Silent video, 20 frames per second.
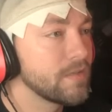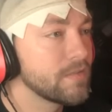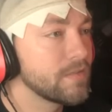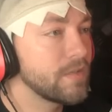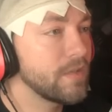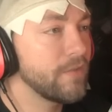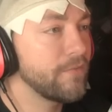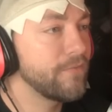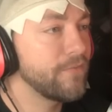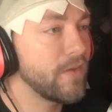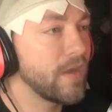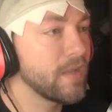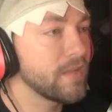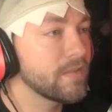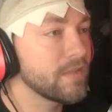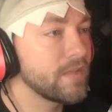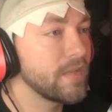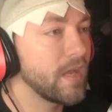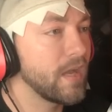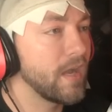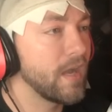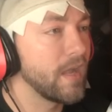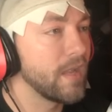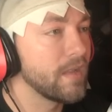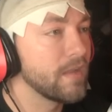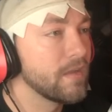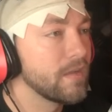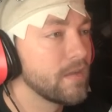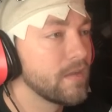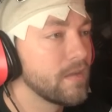Did he finally die?
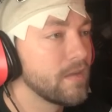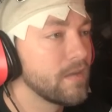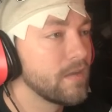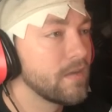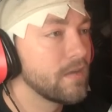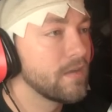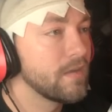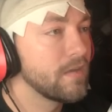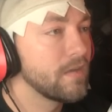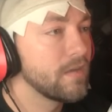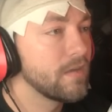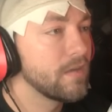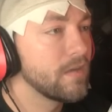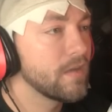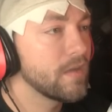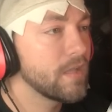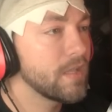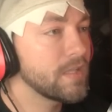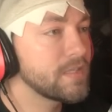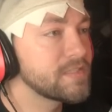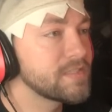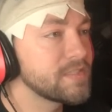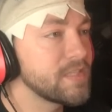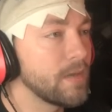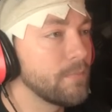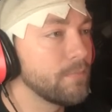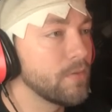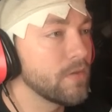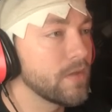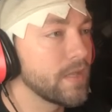He's
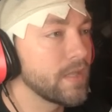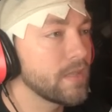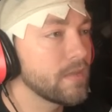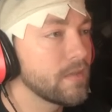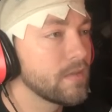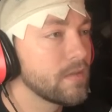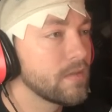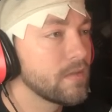stumbling.